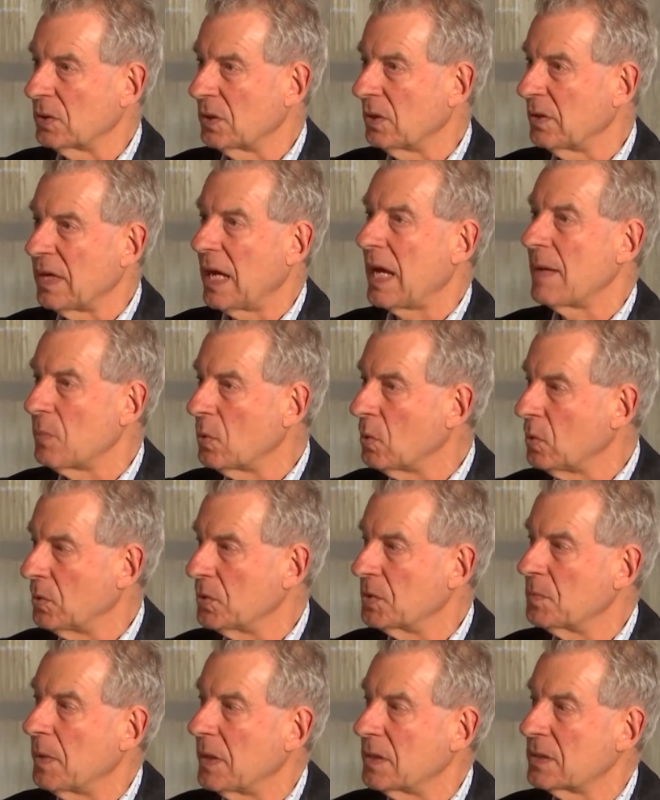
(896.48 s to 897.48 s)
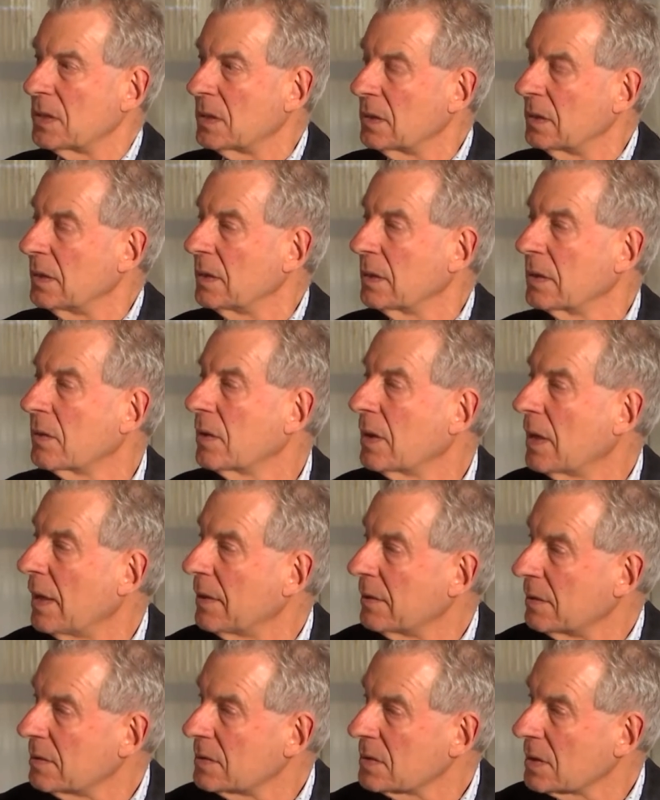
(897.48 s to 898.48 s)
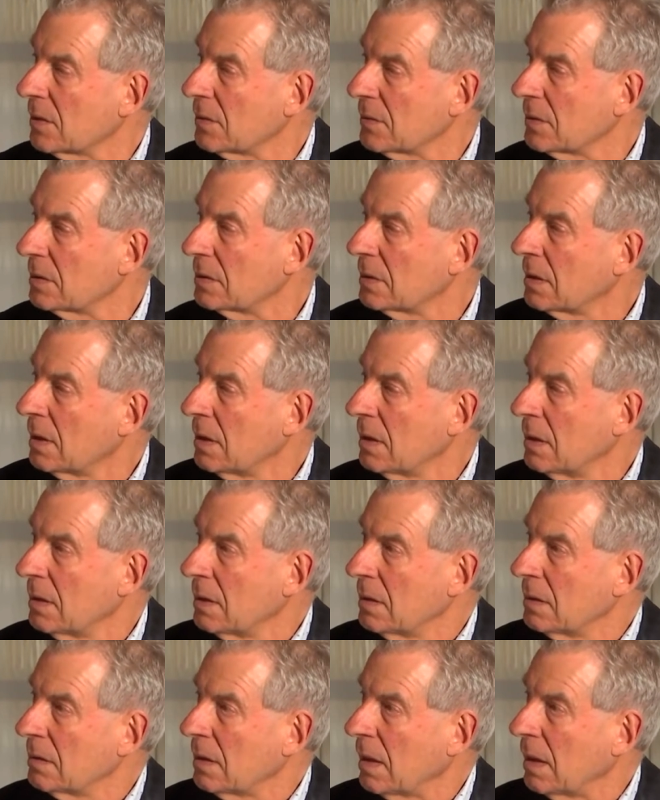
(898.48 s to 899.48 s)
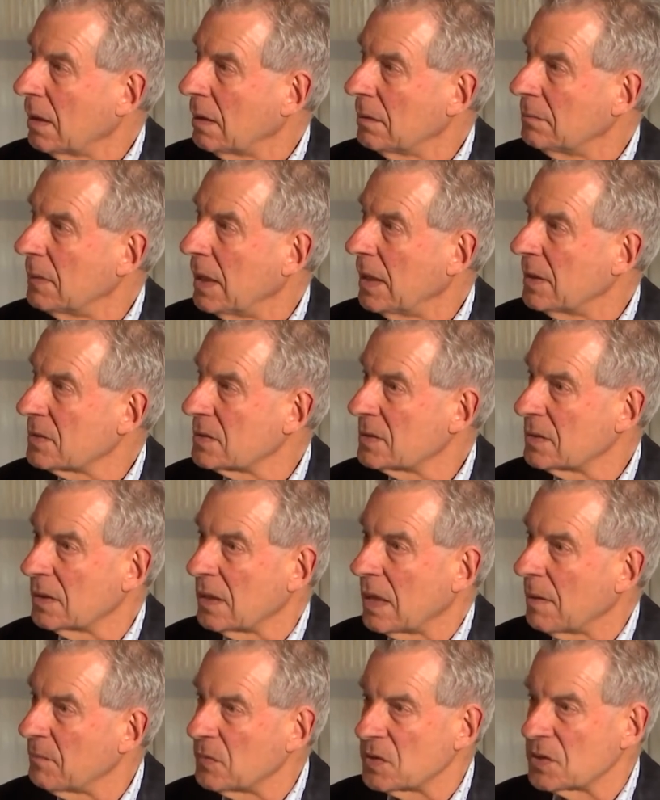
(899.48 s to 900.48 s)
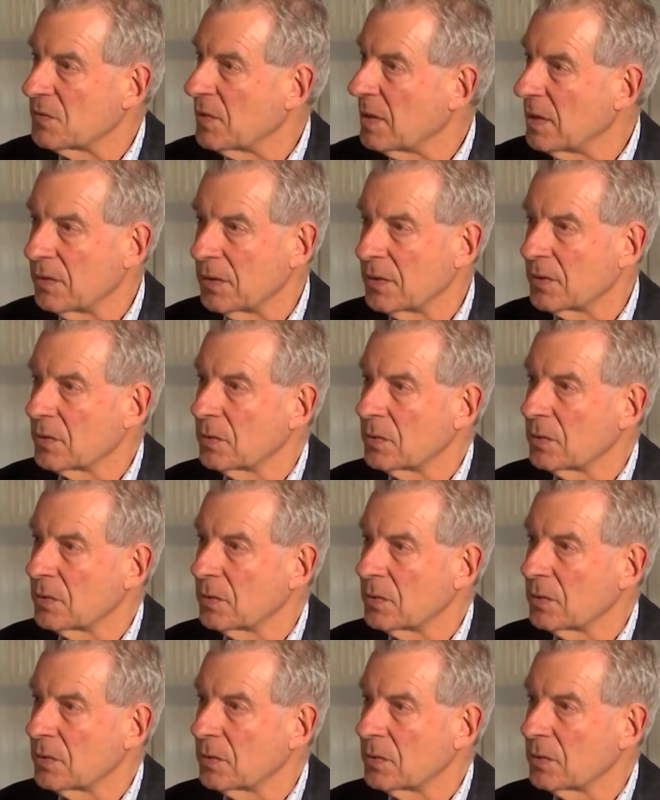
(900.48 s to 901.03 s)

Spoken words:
or little neighbourhoods basically created so that As the numbers vary